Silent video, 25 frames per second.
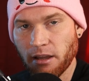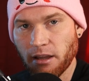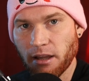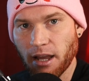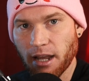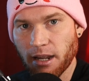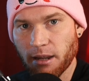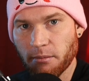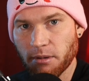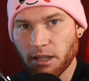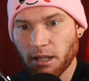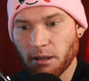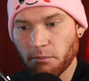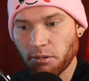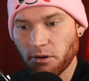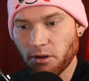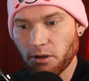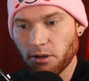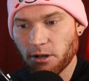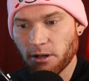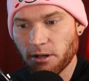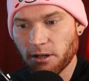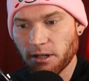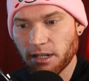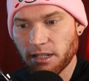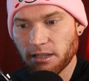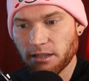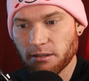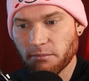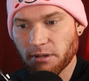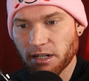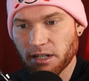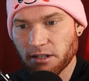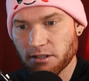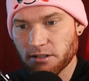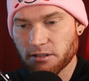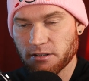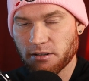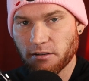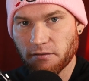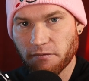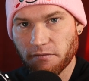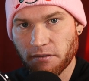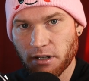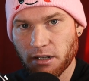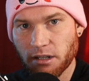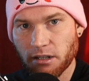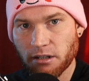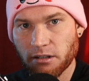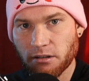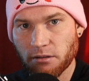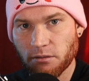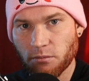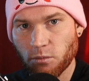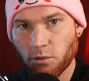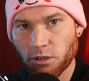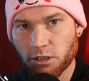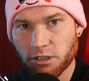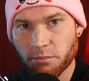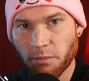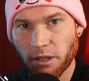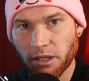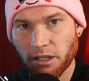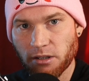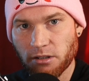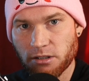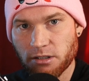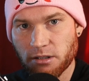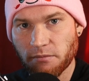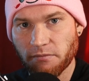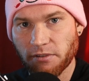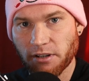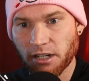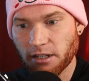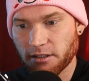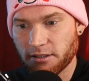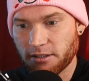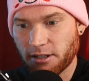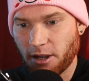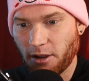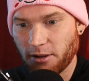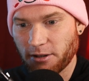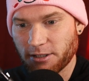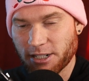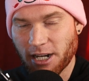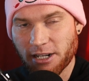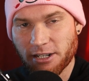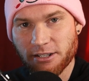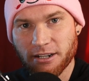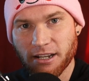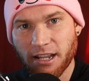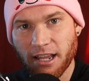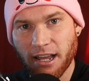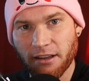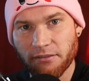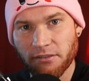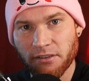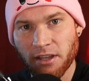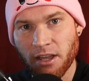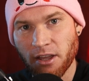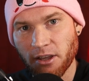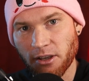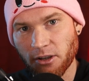I can be like, bro, you don't need the money. Just go fucking watch my YouTube videos. Go change your life.